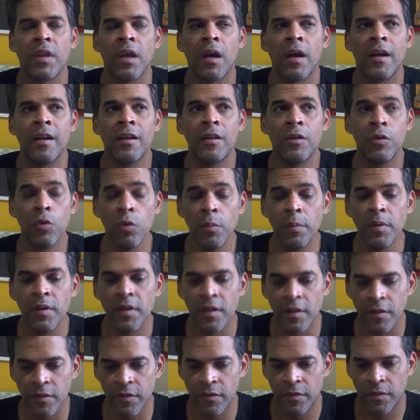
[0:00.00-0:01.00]
I do
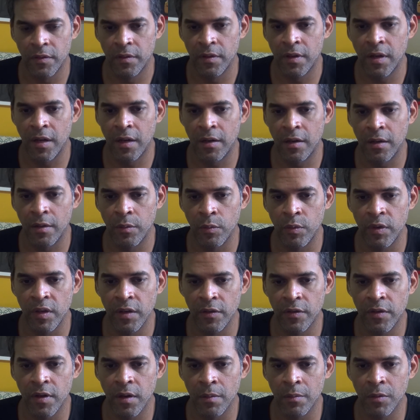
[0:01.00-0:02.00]
believe that we
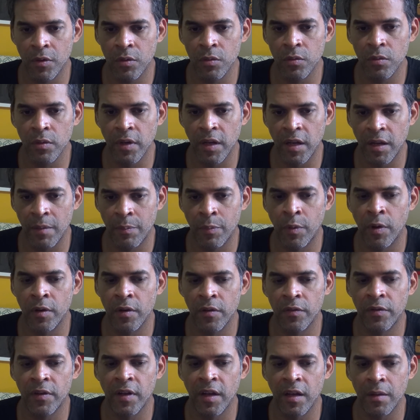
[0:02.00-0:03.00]
have come to a point
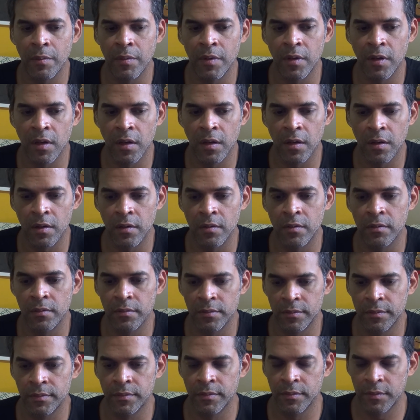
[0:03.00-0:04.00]
of time in
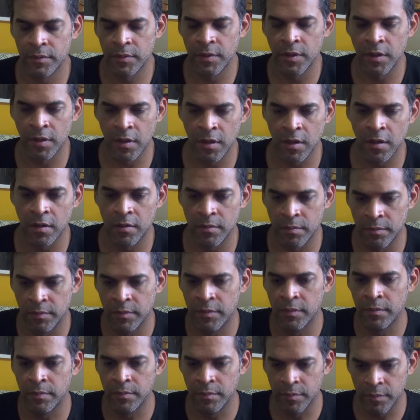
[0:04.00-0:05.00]
our
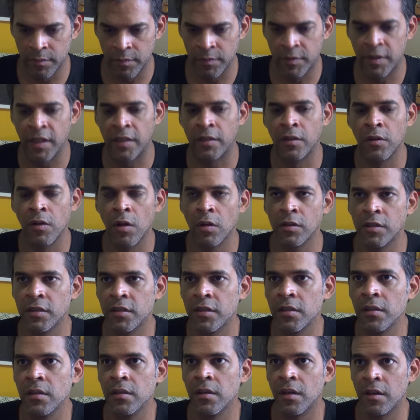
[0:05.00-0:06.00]

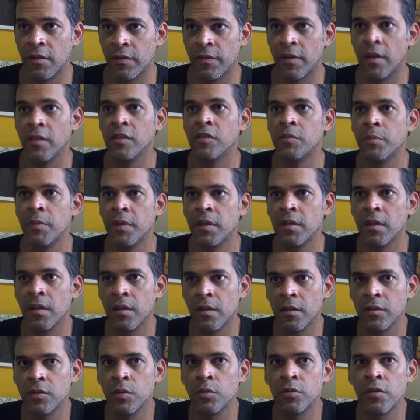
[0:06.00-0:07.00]
technological advancement
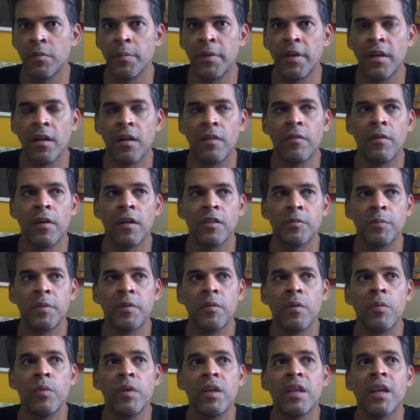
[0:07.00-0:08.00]
and our social media
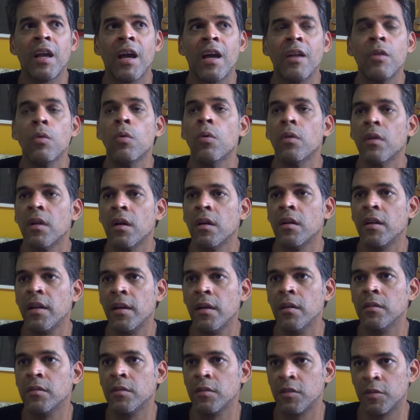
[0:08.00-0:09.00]
advancement where we can hold our
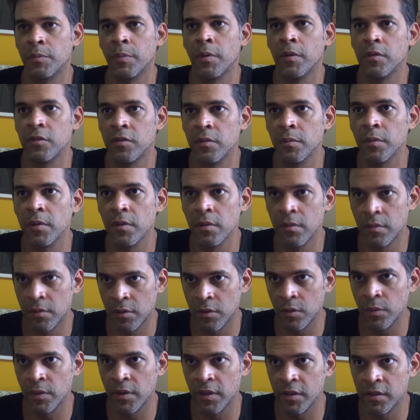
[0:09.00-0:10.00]
leaders responsible
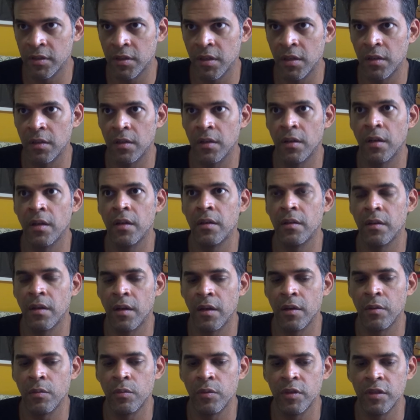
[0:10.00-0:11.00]
to an extent. And
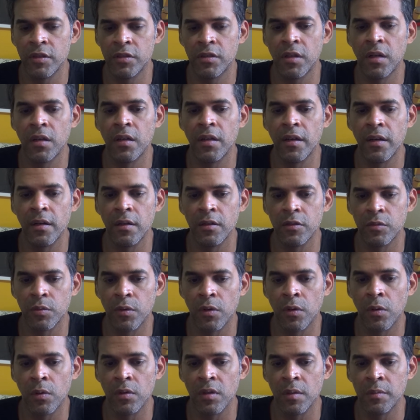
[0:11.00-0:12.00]
I wish that leaders
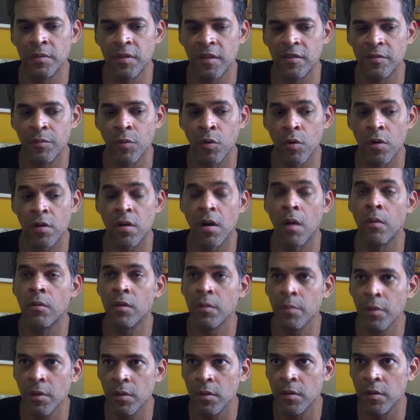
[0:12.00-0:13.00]
would hold themselves more
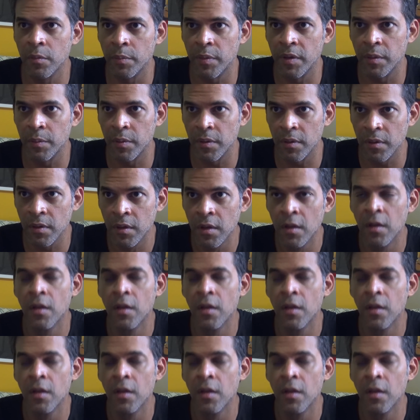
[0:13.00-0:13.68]
accountable to the people.